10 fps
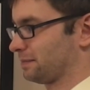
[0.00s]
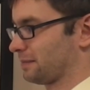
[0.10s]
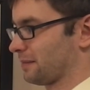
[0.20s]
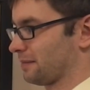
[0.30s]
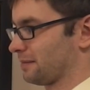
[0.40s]

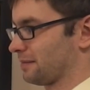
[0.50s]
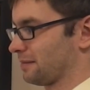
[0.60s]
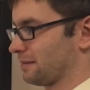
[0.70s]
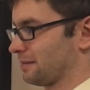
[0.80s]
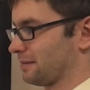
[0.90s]

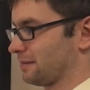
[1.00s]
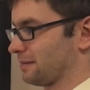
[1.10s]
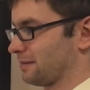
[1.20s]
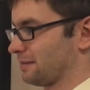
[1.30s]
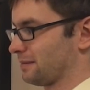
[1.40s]

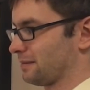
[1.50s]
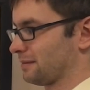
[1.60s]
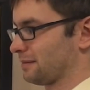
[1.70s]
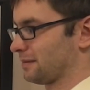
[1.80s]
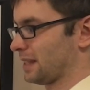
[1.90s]

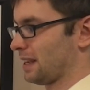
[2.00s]
Nothing is said.